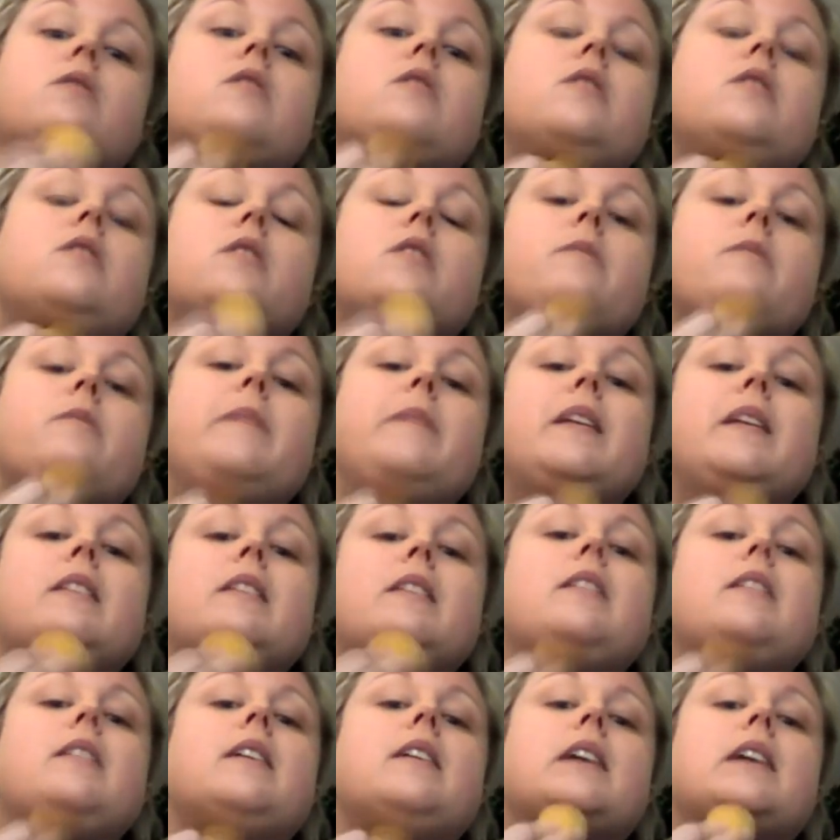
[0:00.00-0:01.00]
under my
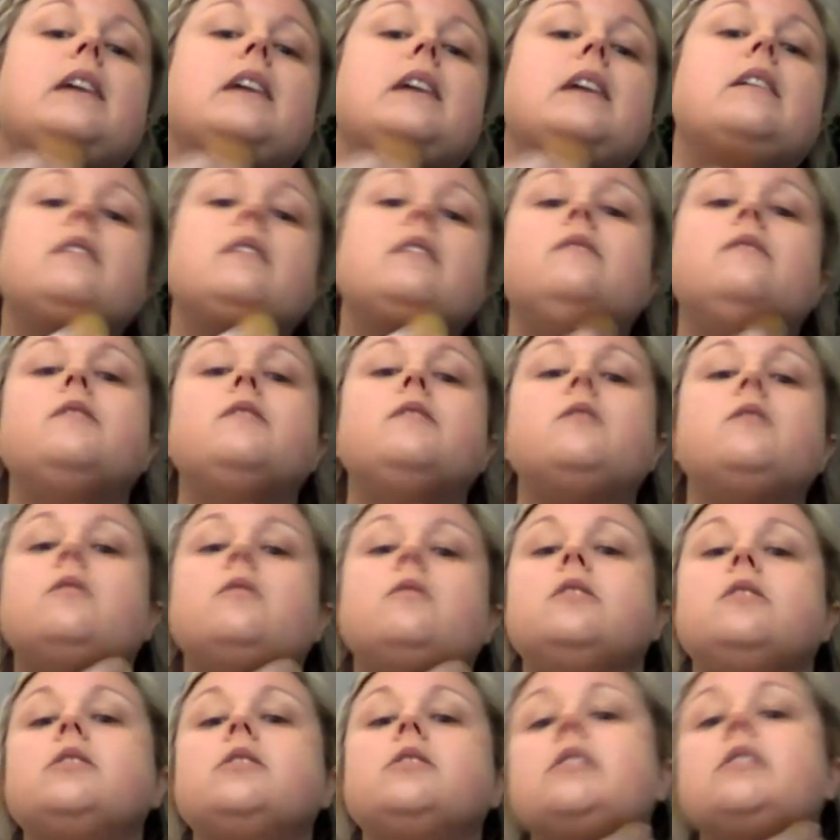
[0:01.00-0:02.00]
neck, of
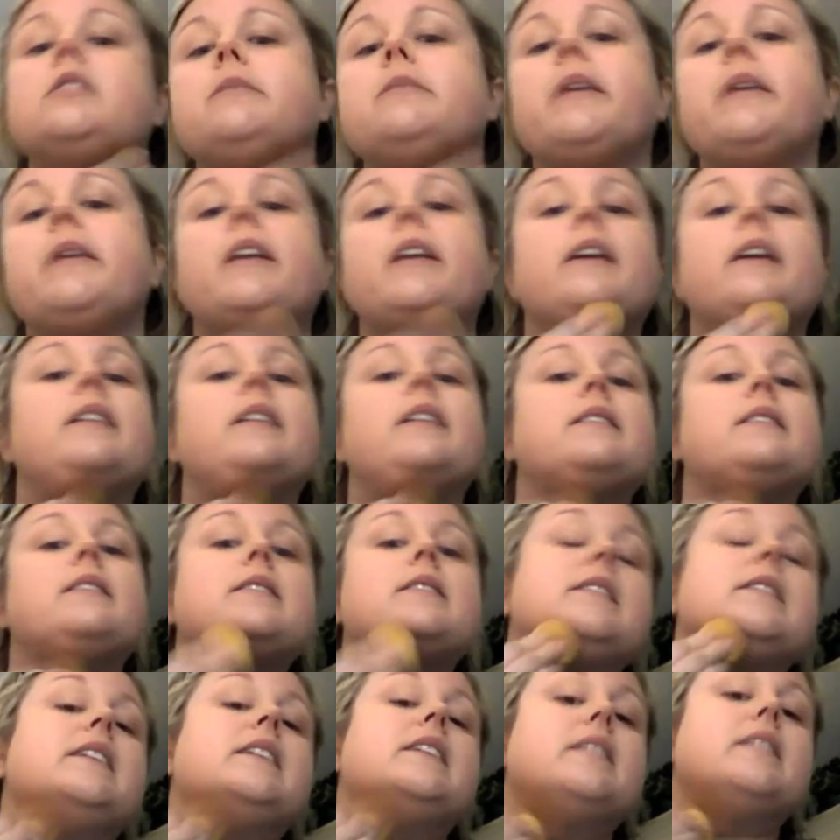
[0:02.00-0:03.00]
course, because my neck
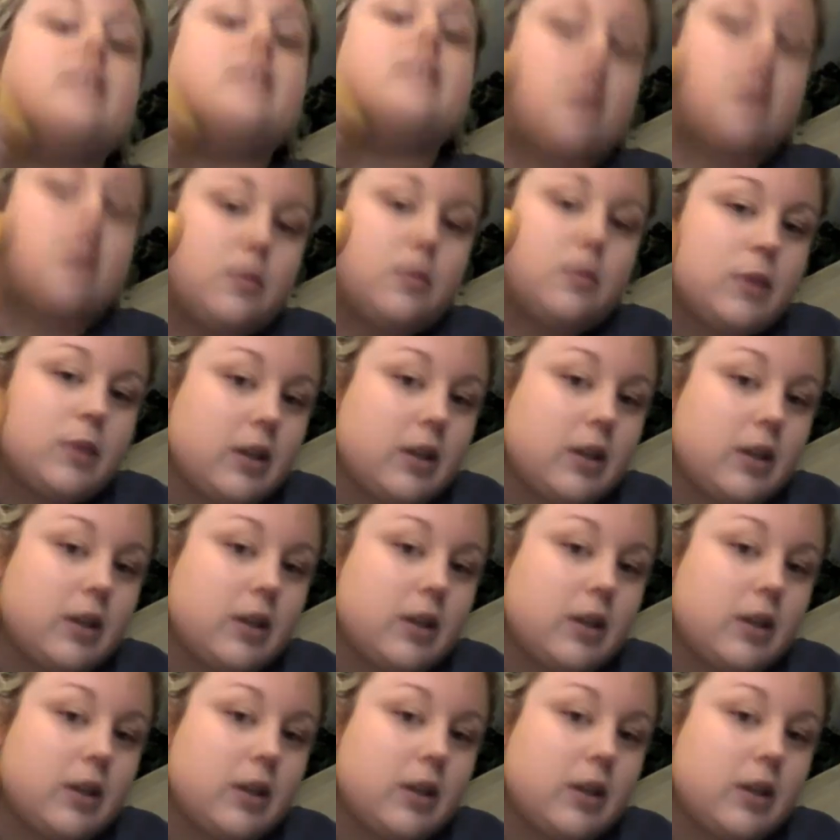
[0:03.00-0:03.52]
tends to